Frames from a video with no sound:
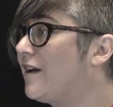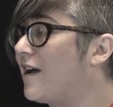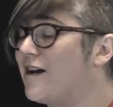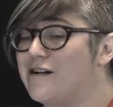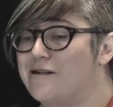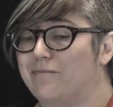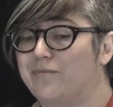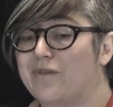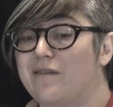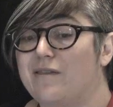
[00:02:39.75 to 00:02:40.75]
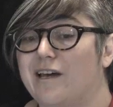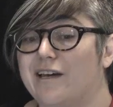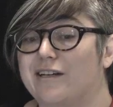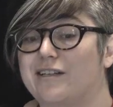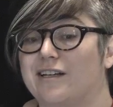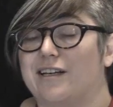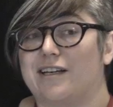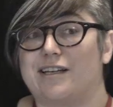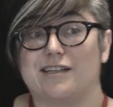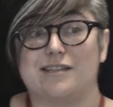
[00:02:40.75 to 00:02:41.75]
um, that
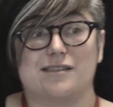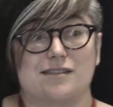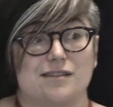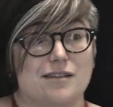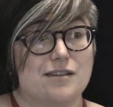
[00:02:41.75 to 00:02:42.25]
is